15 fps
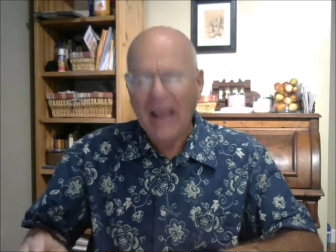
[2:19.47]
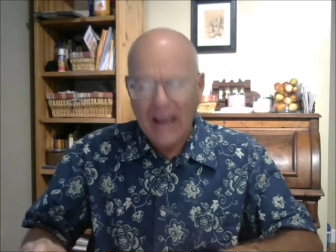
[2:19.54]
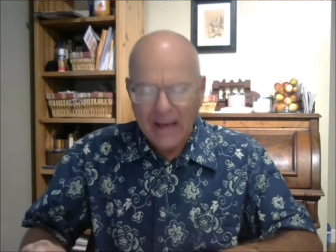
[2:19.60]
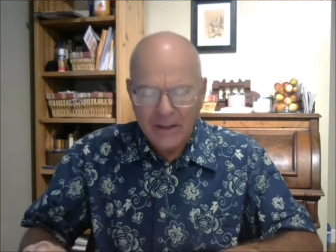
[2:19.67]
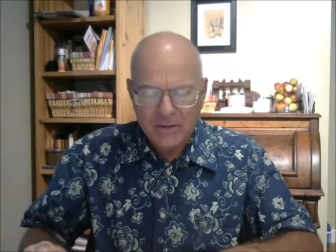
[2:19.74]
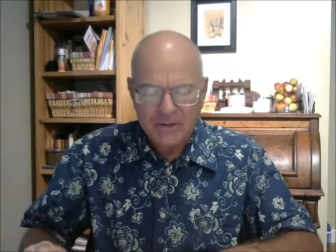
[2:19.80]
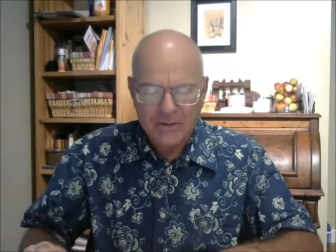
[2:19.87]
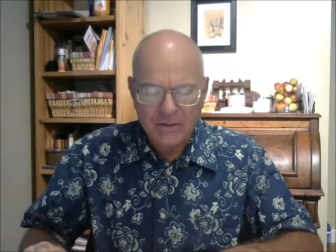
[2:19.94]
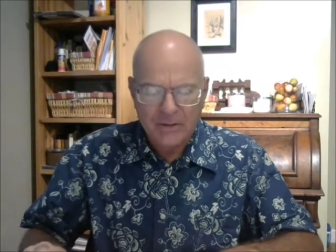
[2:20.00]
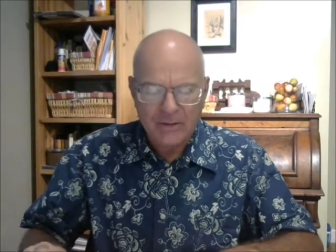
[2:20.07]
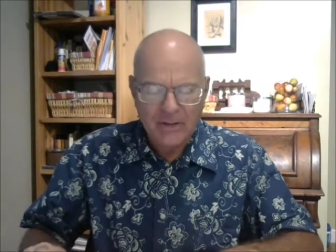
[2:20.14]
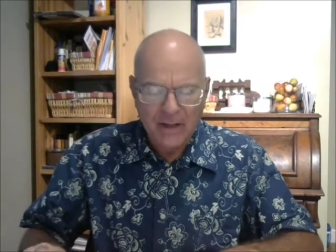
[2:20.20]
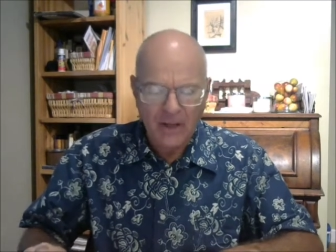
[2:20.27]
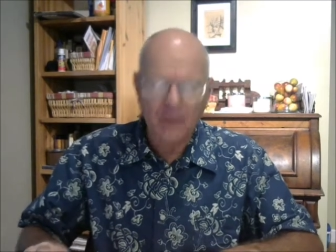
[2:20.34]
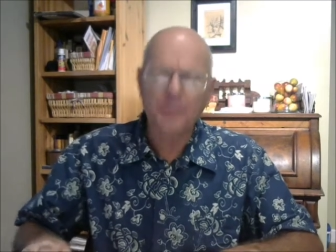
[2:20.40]

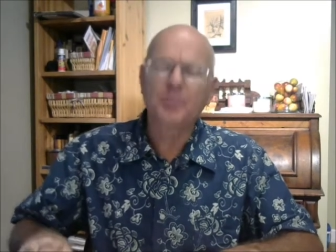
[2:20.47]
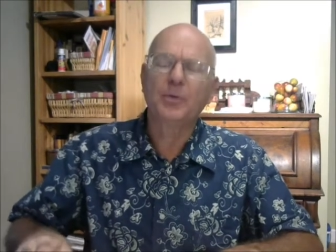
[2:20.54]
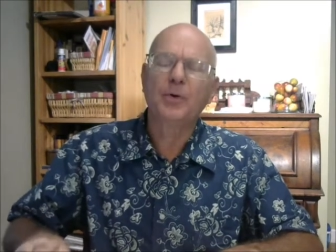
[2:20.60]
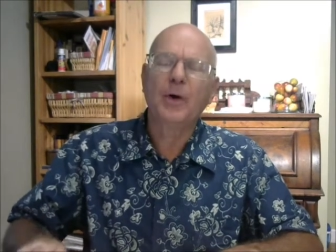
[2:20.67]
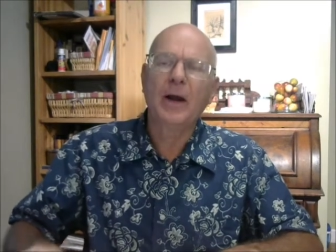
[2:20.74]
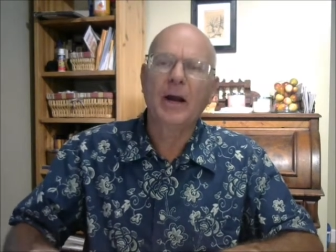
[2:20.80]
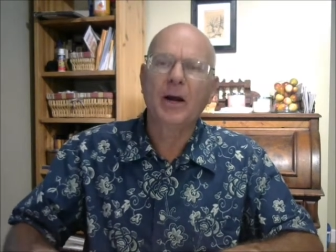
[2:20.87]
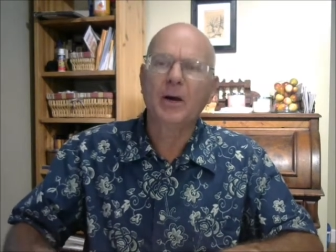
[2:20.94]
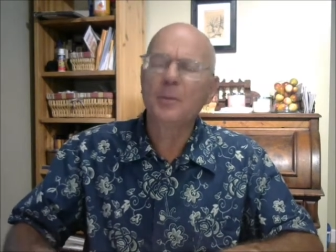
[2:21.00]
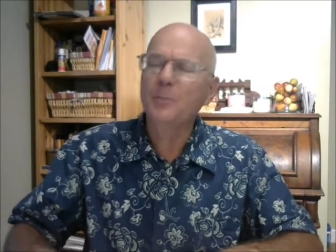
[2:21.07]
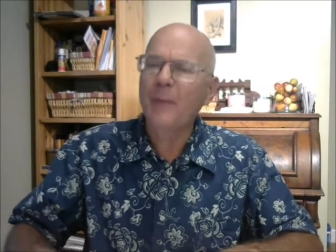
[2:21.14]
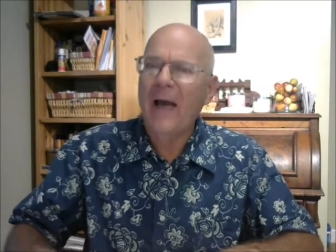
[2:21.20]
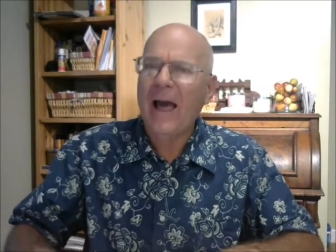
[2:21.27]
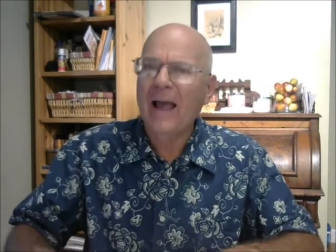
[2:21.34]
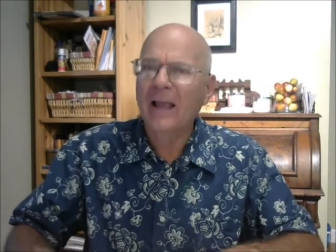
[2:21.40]
answered their prayer
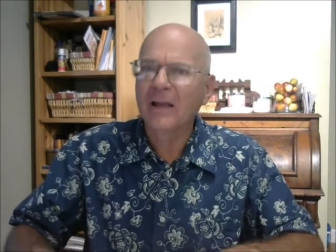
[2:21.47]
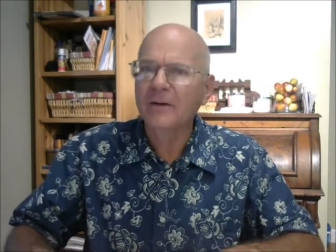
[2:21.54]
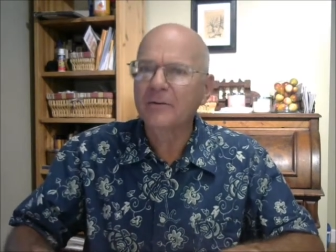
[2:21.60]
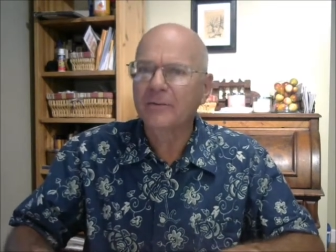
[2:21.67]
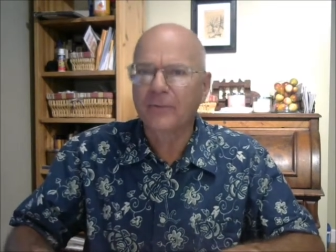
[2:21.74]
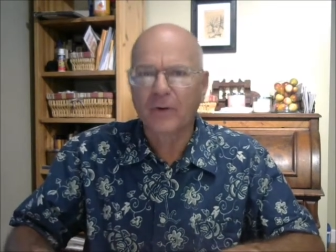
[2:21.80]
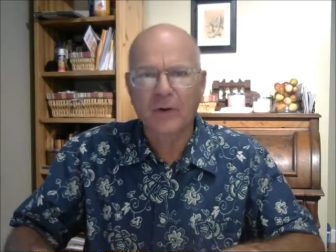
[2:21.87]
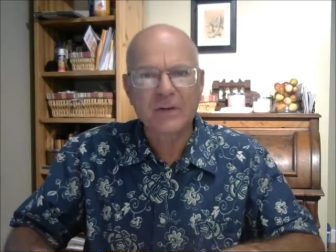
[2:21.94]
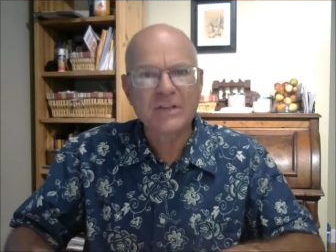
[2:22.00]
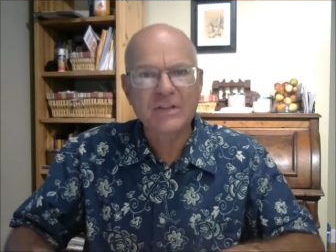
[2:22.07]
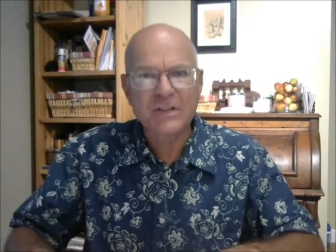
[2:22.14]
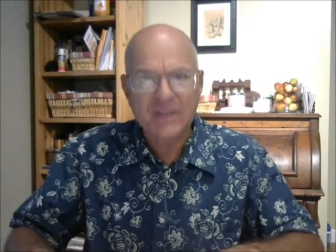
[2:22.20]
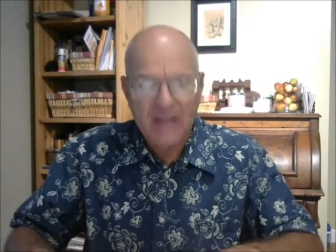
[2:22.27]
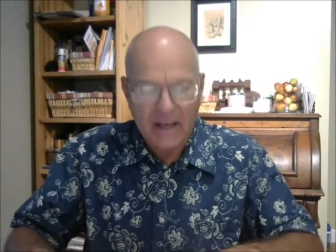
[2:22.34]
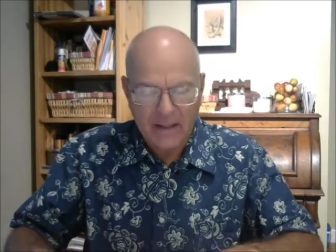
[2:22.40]
back in verse
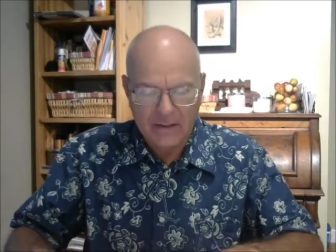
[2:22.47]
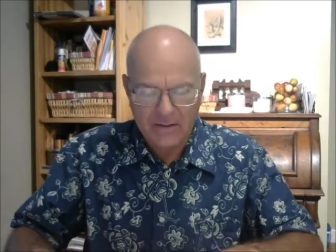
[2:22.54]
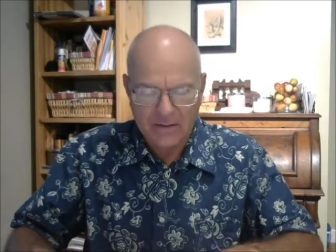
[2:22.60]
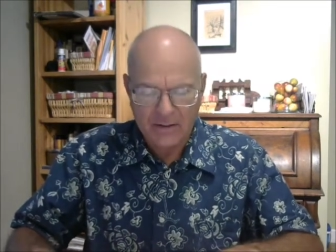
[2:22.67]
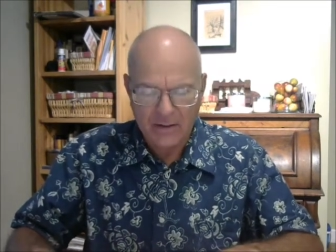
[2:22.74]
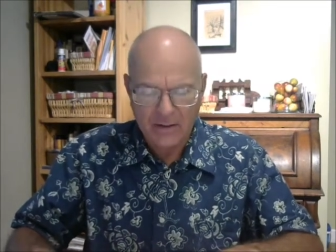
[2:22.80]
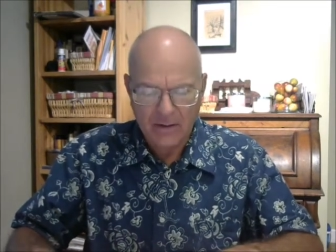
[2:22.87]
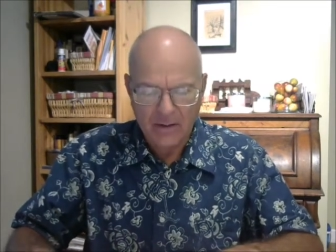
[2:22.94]
6.